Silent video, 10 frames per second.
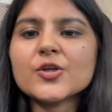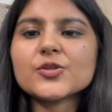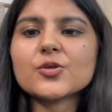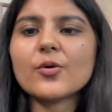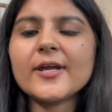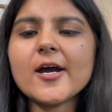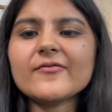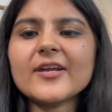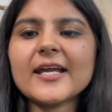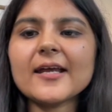So here
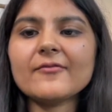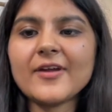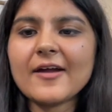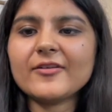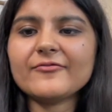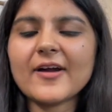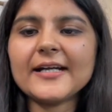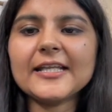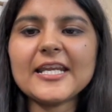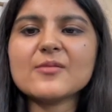we have
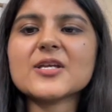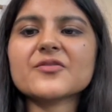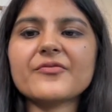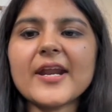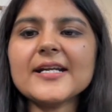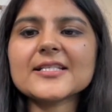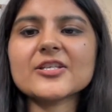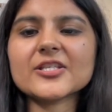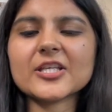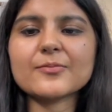defined the name as friends,
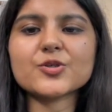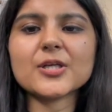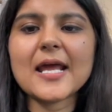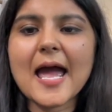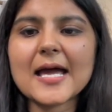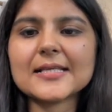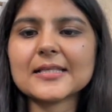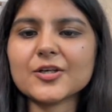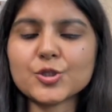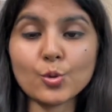description as
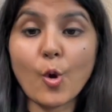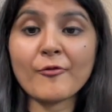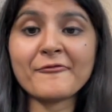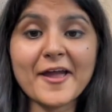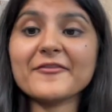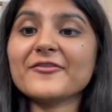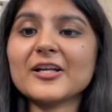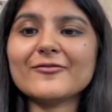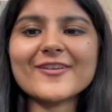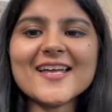a show of 5
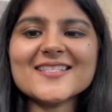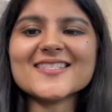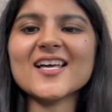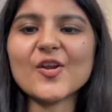fun friends,